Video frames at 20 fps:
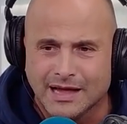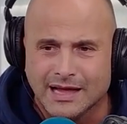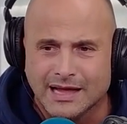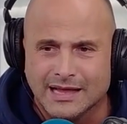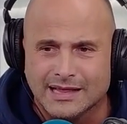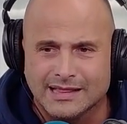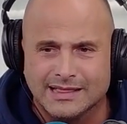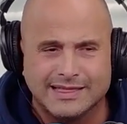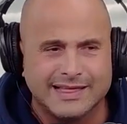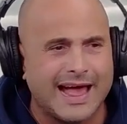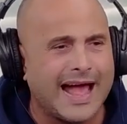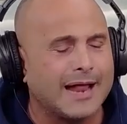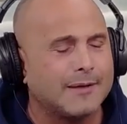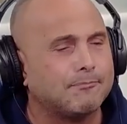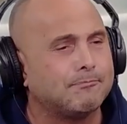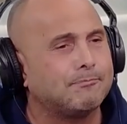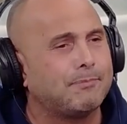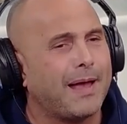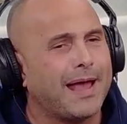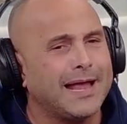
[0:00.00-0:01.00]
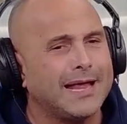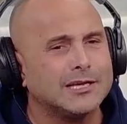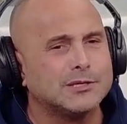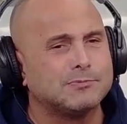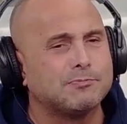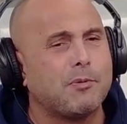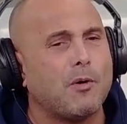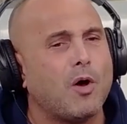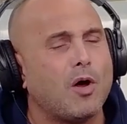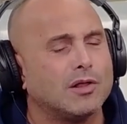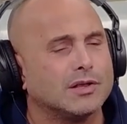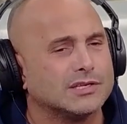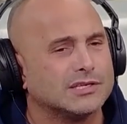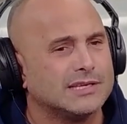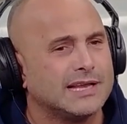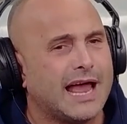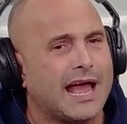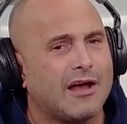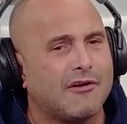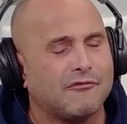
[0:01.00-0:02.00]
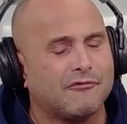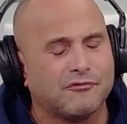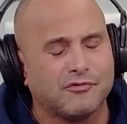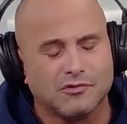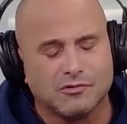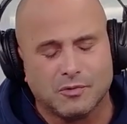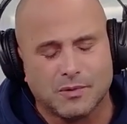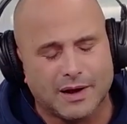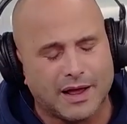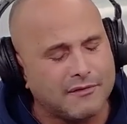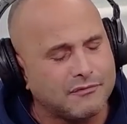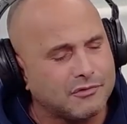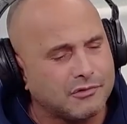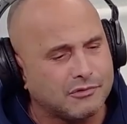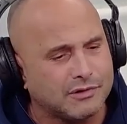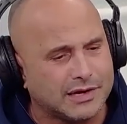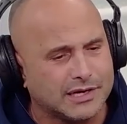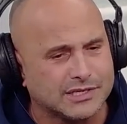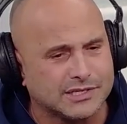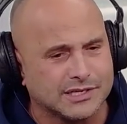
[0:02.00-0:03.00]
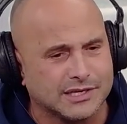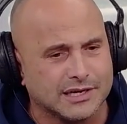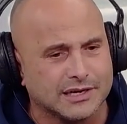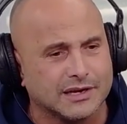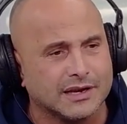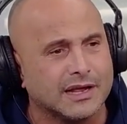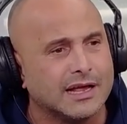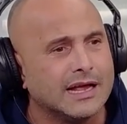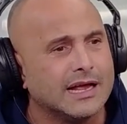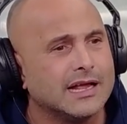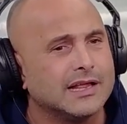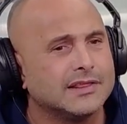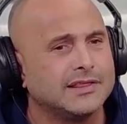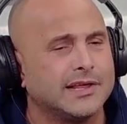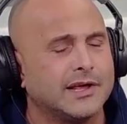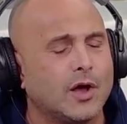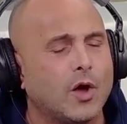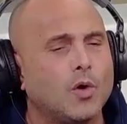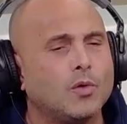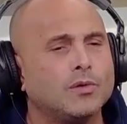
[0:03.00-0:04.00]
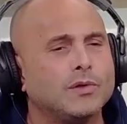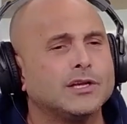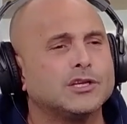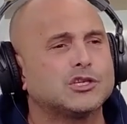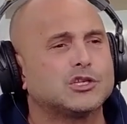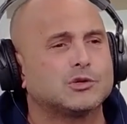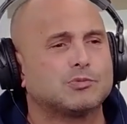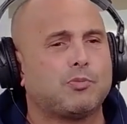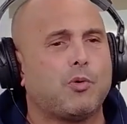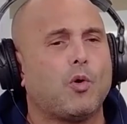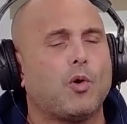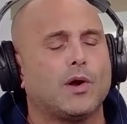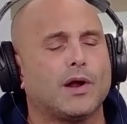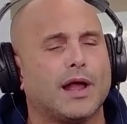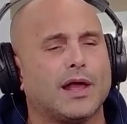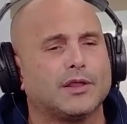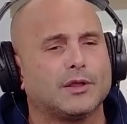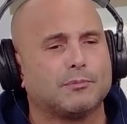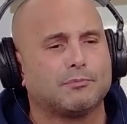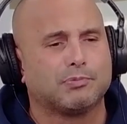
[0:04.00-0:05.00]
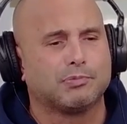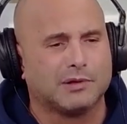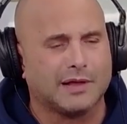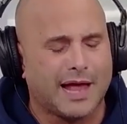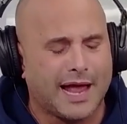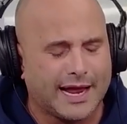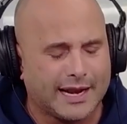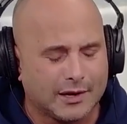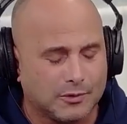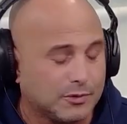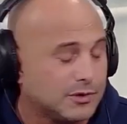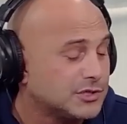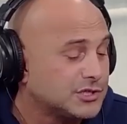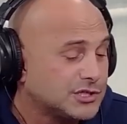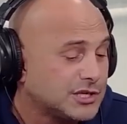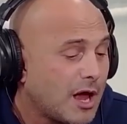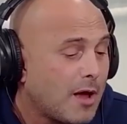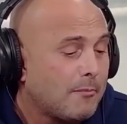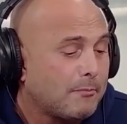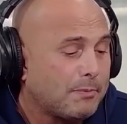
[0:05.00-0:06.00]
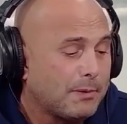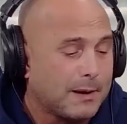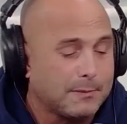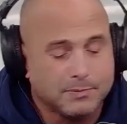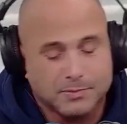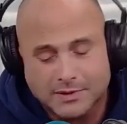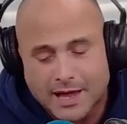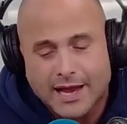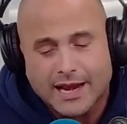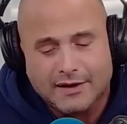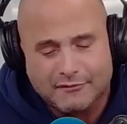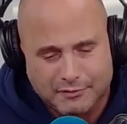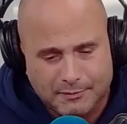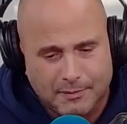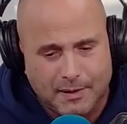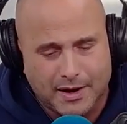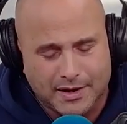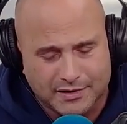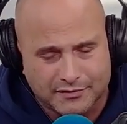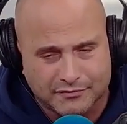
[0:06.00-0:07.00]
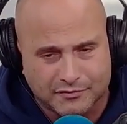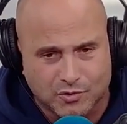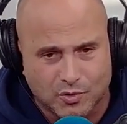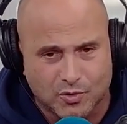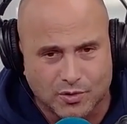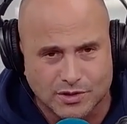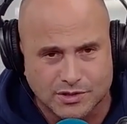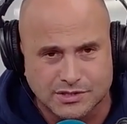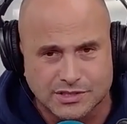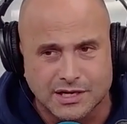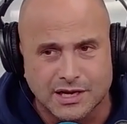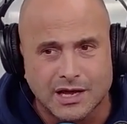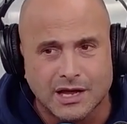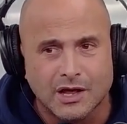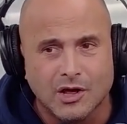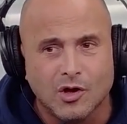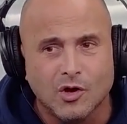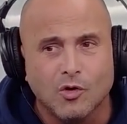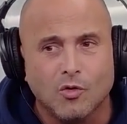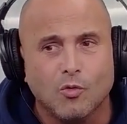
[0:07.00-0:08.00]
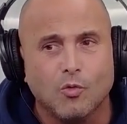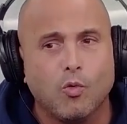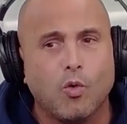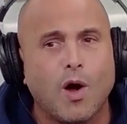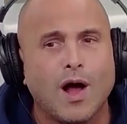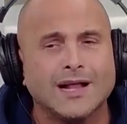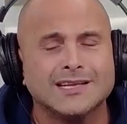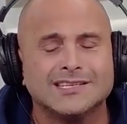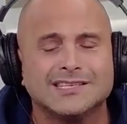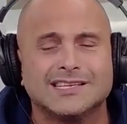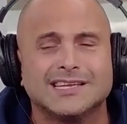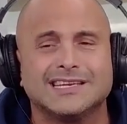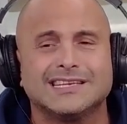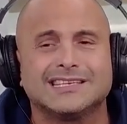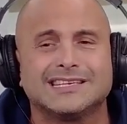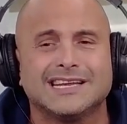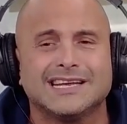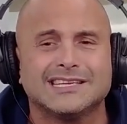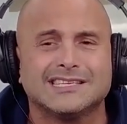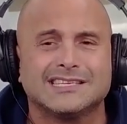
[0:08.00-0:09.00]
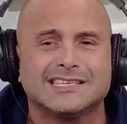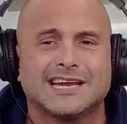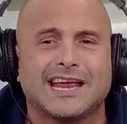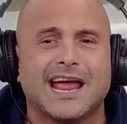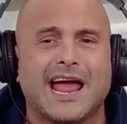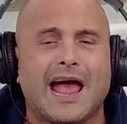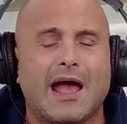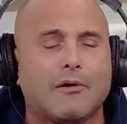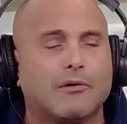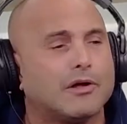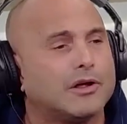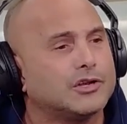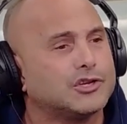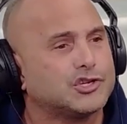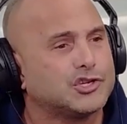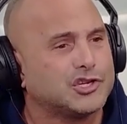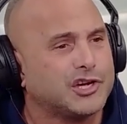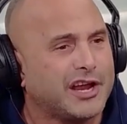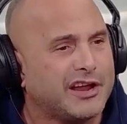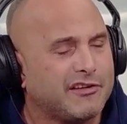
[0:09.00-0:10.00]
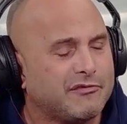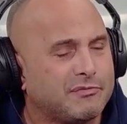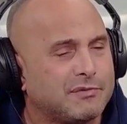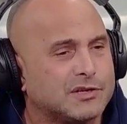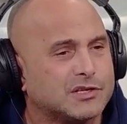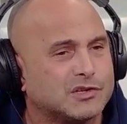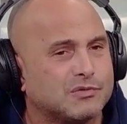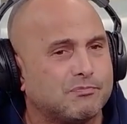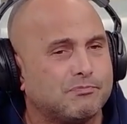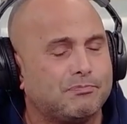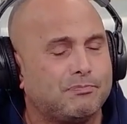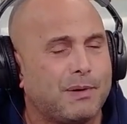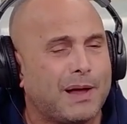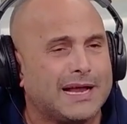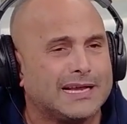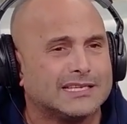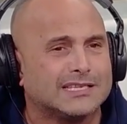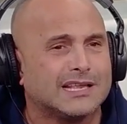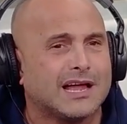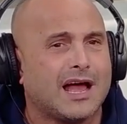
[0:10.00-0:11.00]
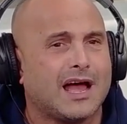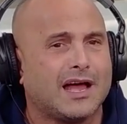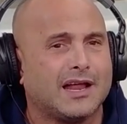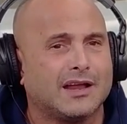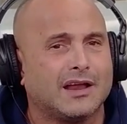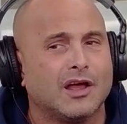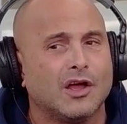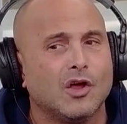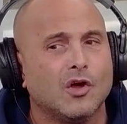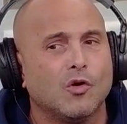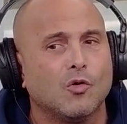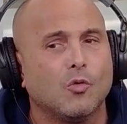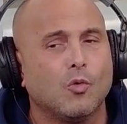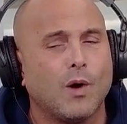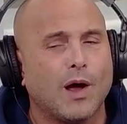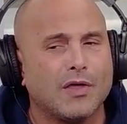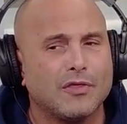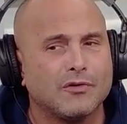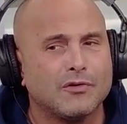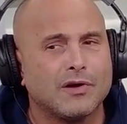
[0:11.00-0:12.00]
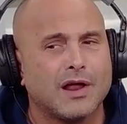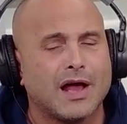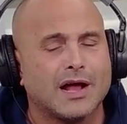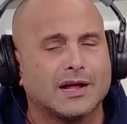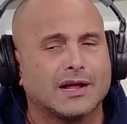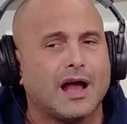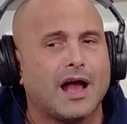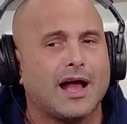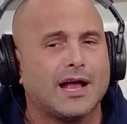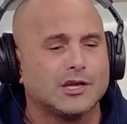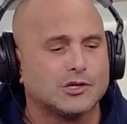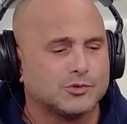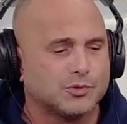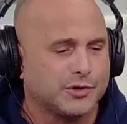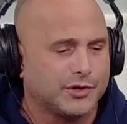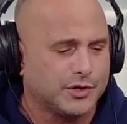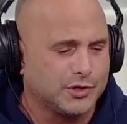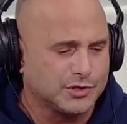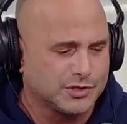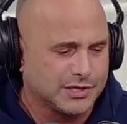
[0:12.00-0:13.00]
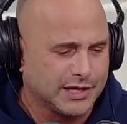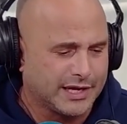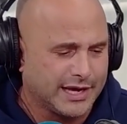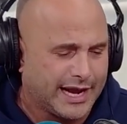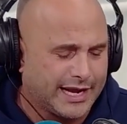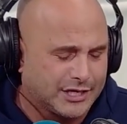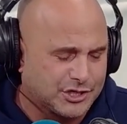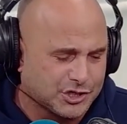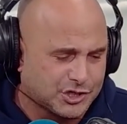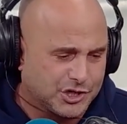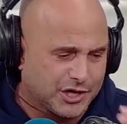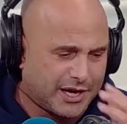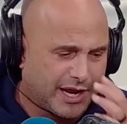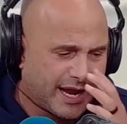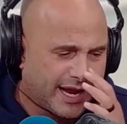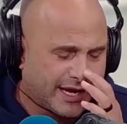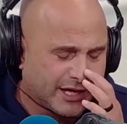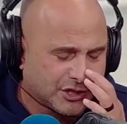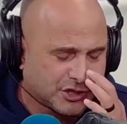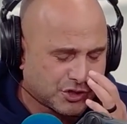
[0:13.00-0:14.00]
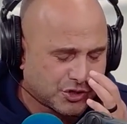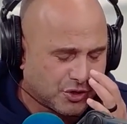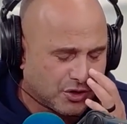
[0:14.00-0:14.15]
that baseball is now, for whatever reason, the only sport on the planet where some people, not everybody, of course, wants to discount achievements based on whether or not guys were using HGH